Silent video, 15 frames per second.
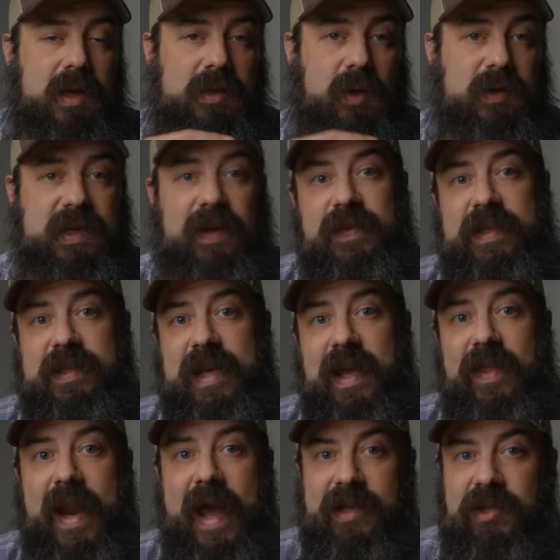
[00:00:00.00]
So it's safe to say
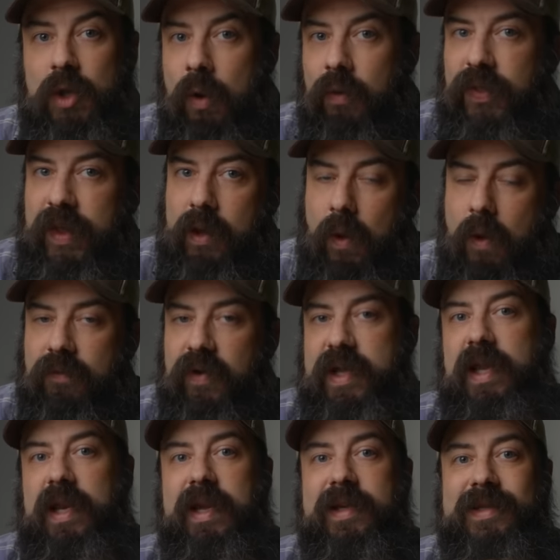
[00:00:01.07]
that I don't think
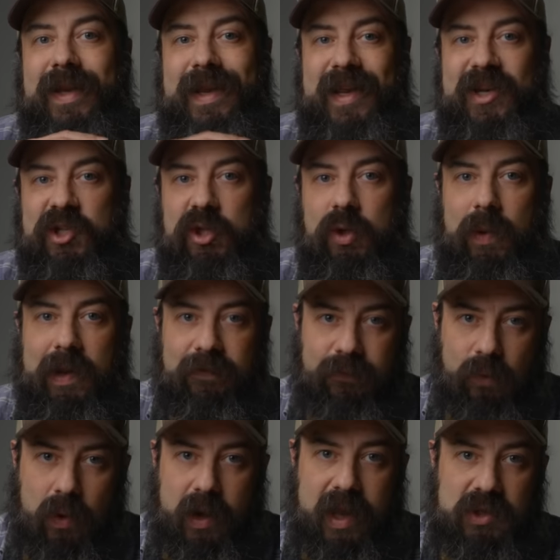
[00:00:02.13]
overheating is an issue in
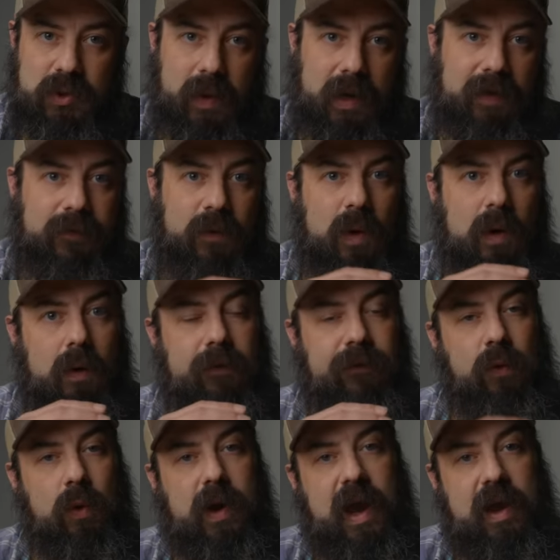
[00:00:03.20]
4K 24 or
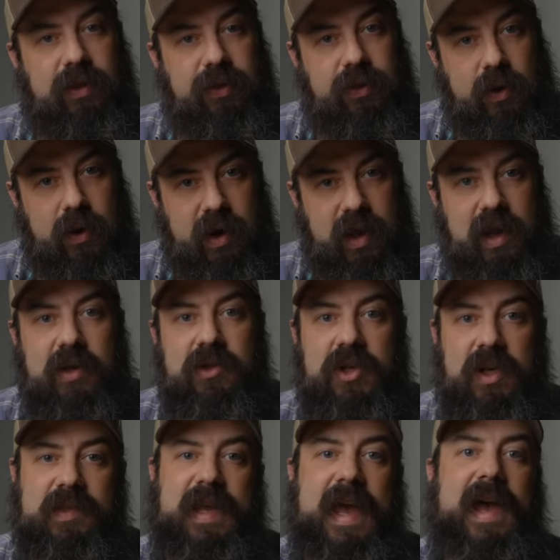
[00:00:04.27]
4K 30,
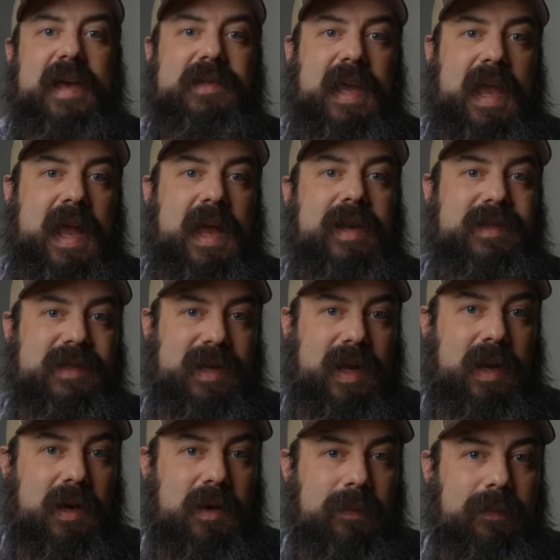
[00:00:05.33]
just as Canon
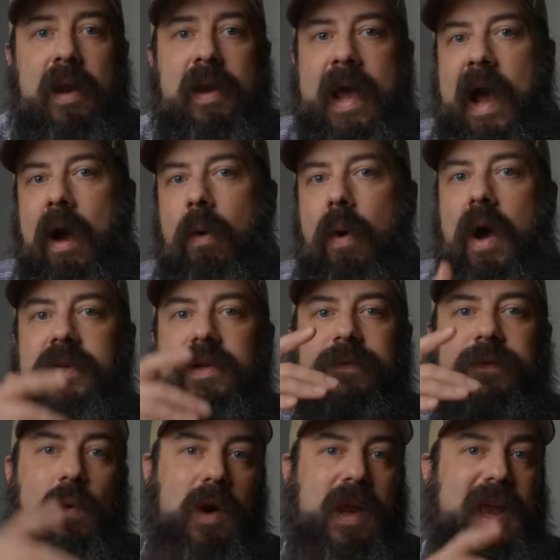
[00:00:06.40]
stated. Now onto
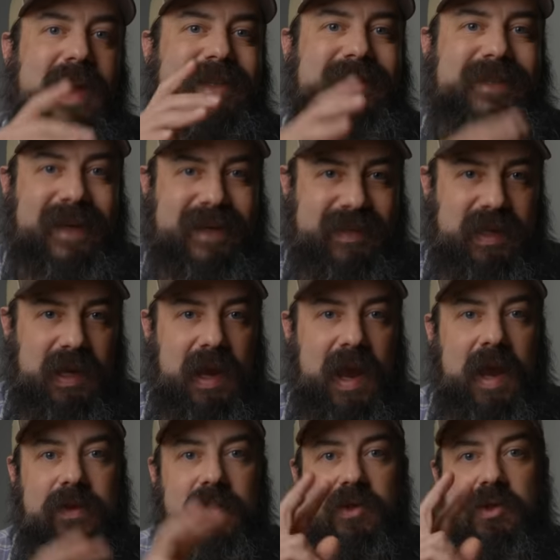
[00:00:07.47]
4K 60,
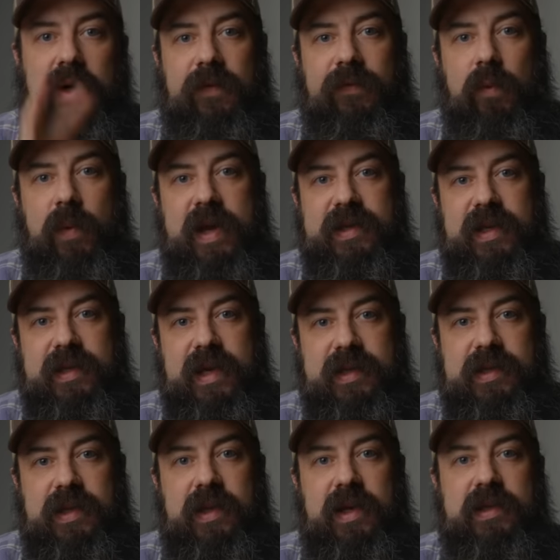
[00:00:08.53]
and there's two different ways I
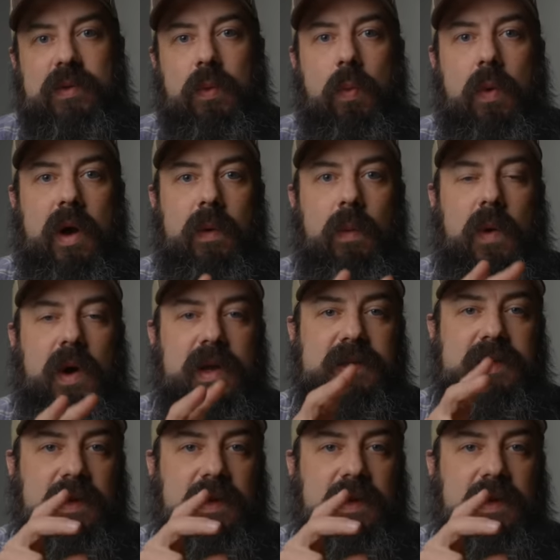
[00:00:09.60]
tested this. One was